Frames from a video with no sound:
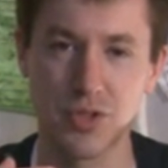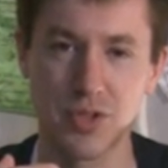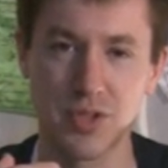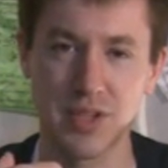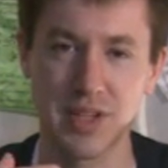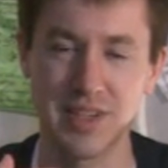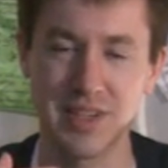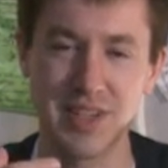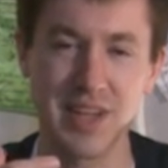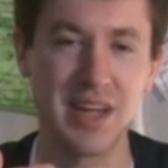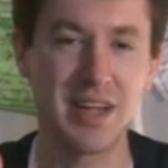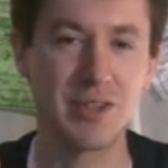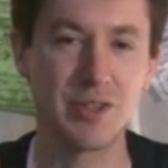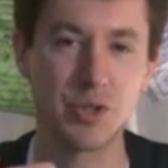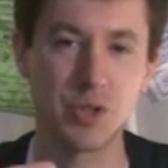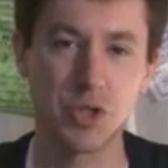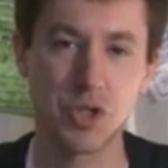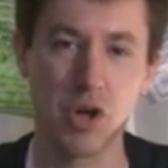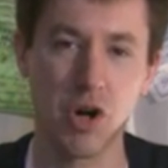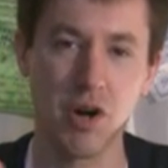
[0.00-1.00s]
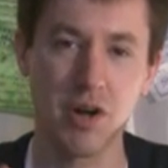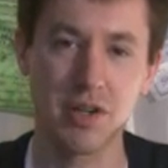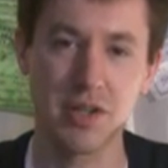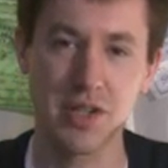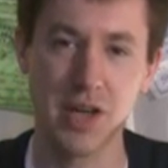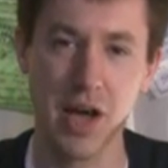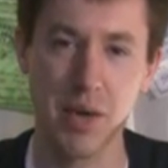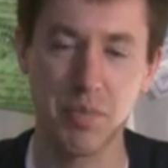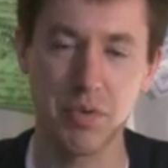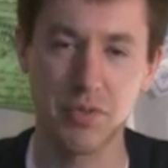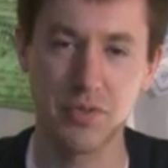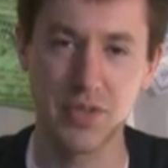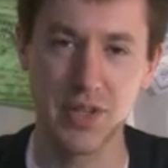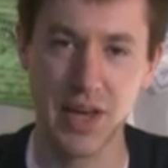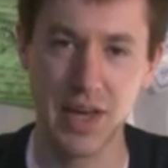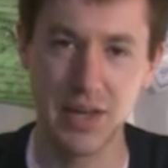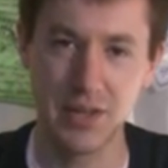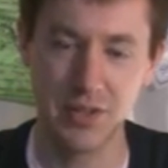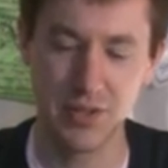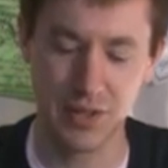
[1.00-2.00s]
intense tart type of
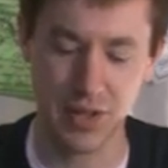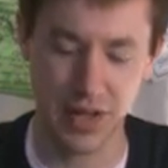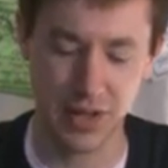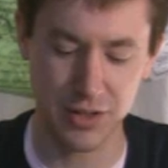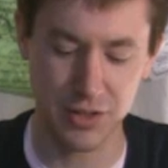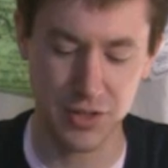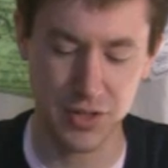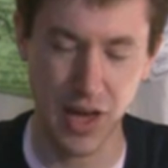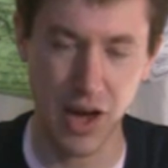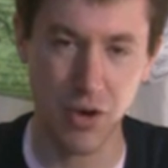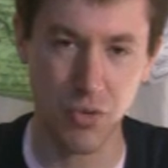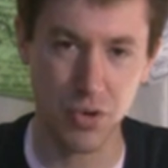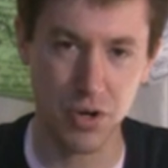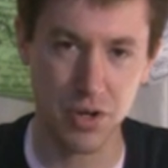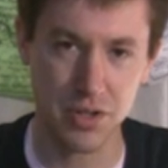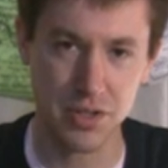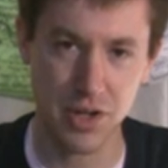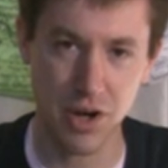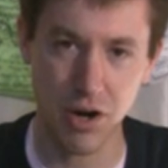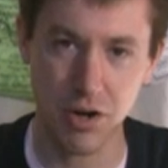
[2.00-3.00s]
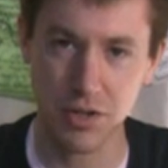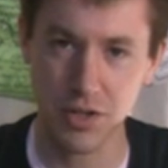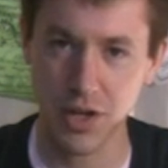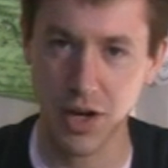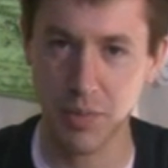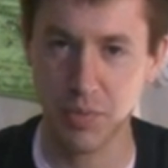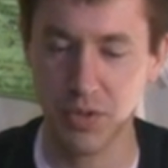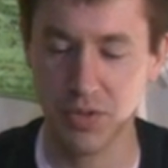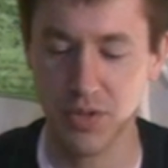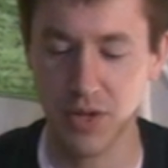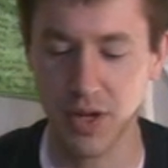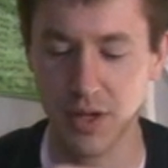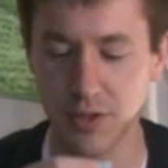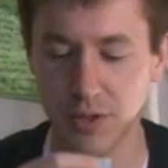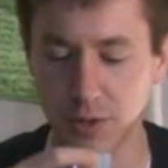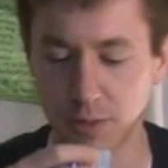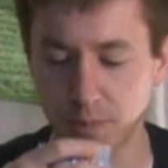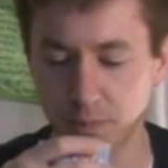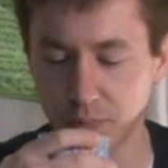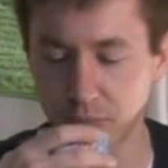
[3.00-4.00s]
taste, like sour tart type of taste.